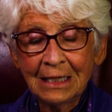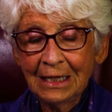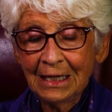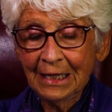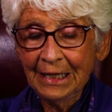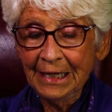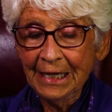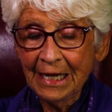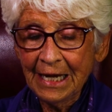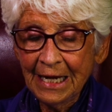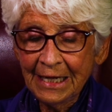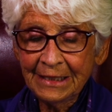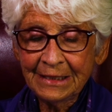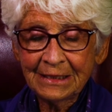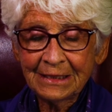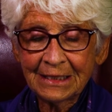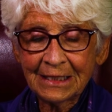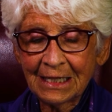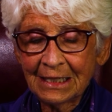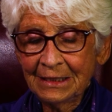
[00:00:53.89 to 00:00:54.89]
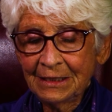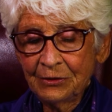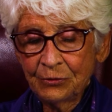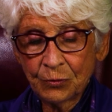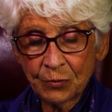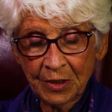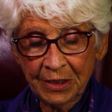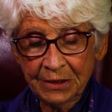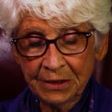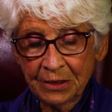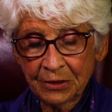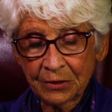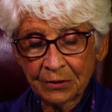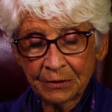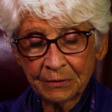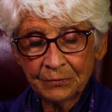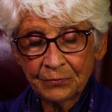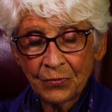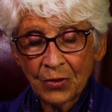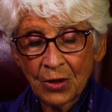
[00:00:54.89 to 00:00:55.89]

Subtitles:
and 8 tiny reindeer,